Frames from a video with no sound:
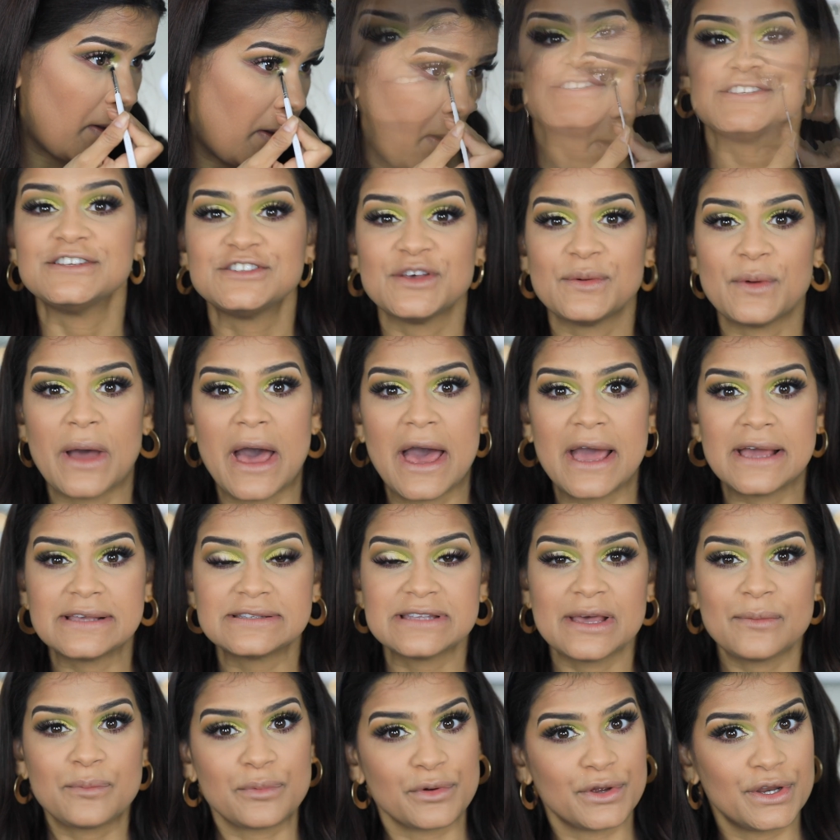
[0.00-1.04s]
Alright, so
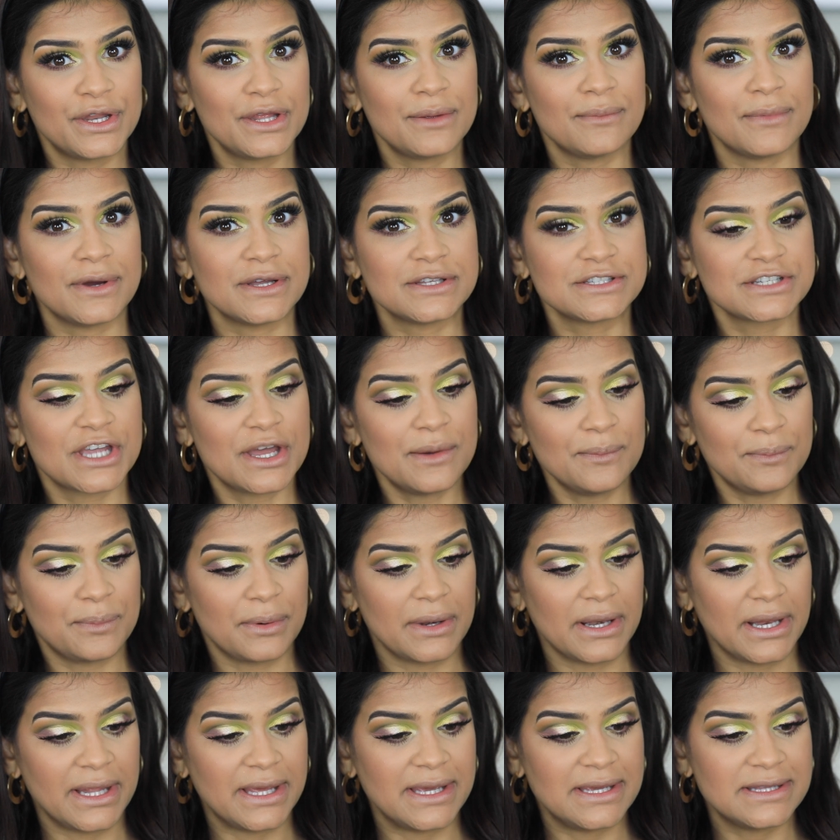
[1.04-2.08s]
eyes are pretty much
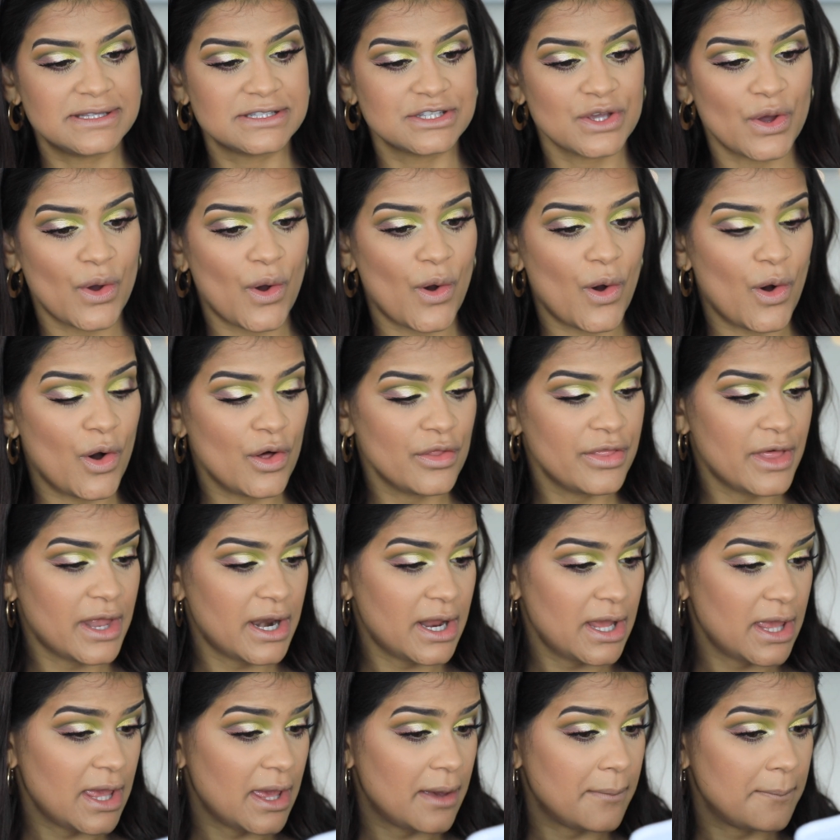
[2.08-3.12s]
complete. All that
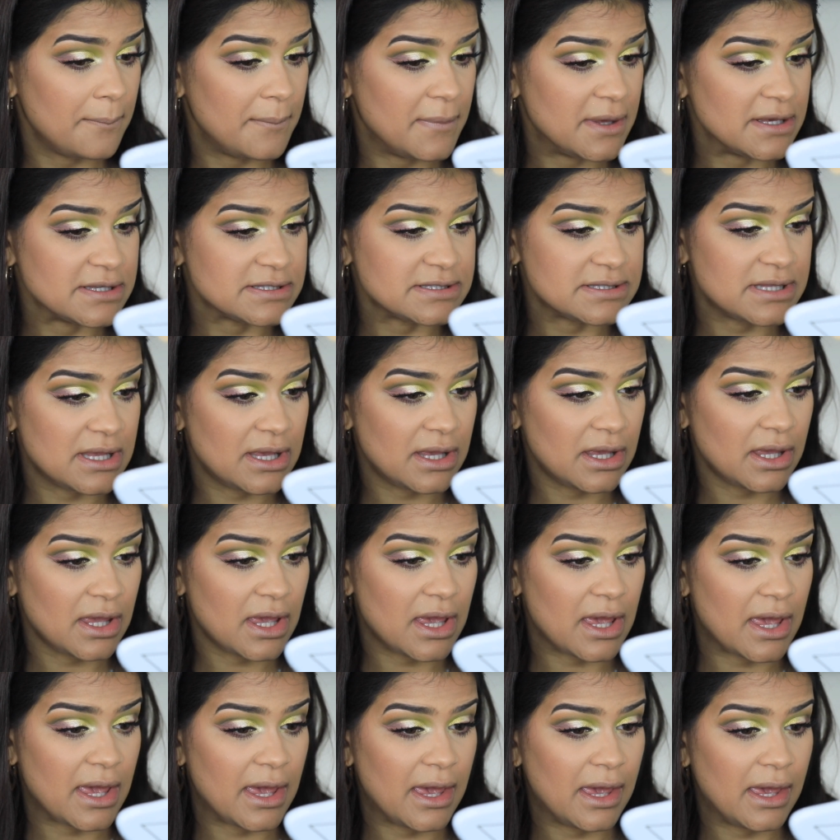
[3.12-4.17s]
I am
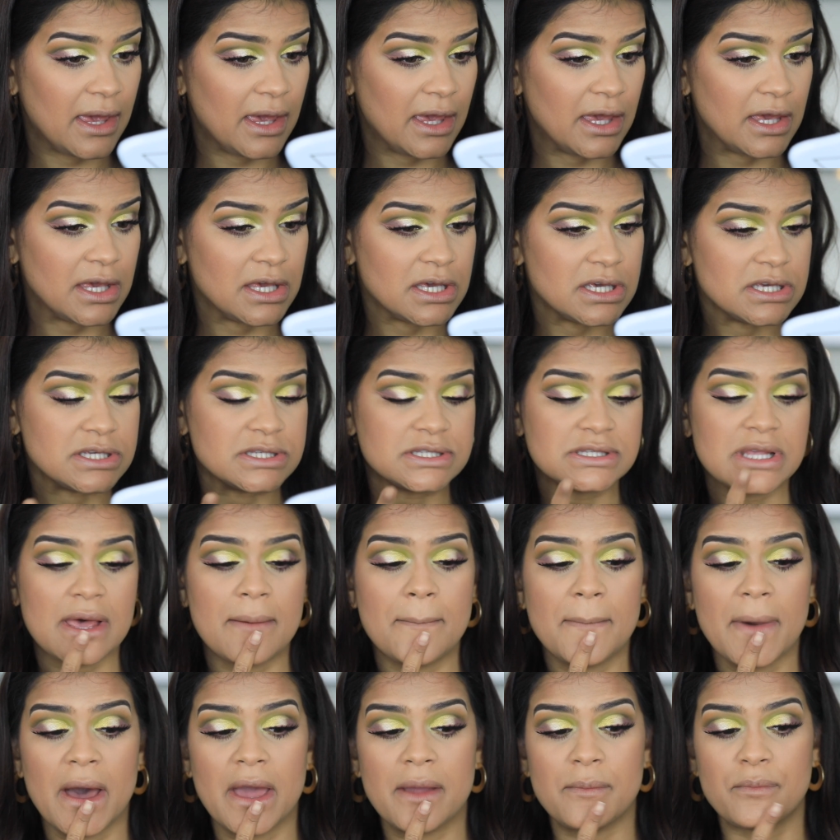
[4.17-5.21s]
missing is
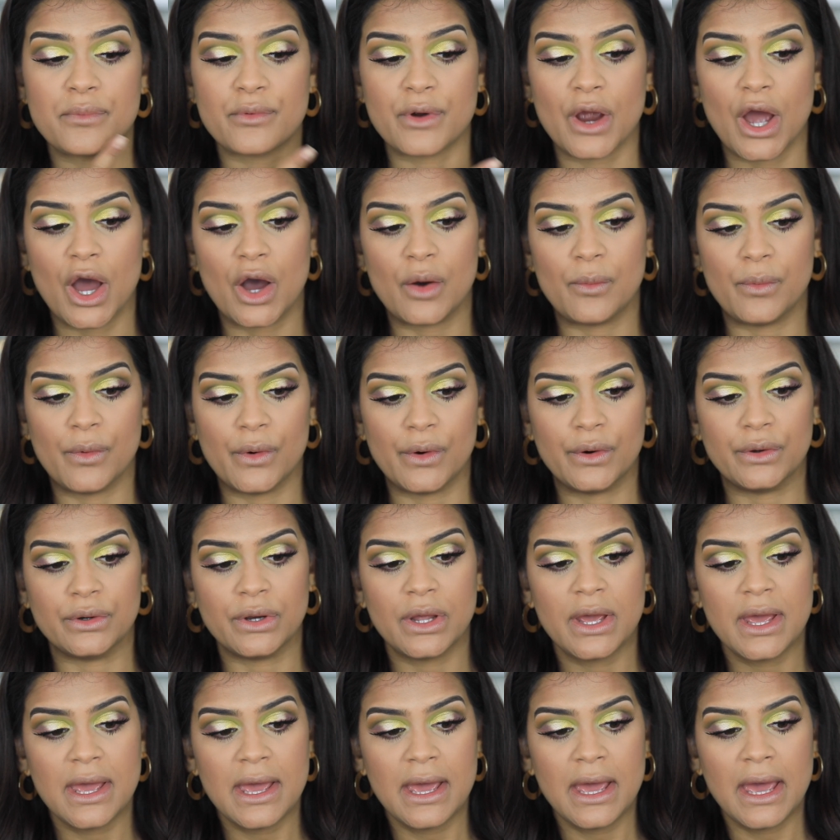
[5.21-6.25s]
my brow
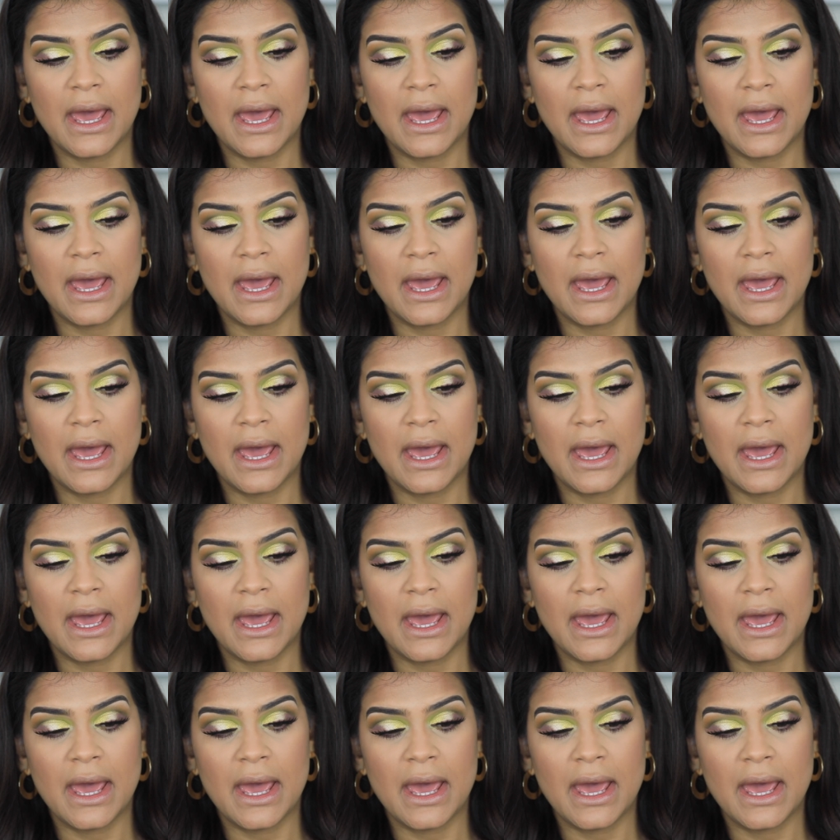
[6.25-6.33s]
bone.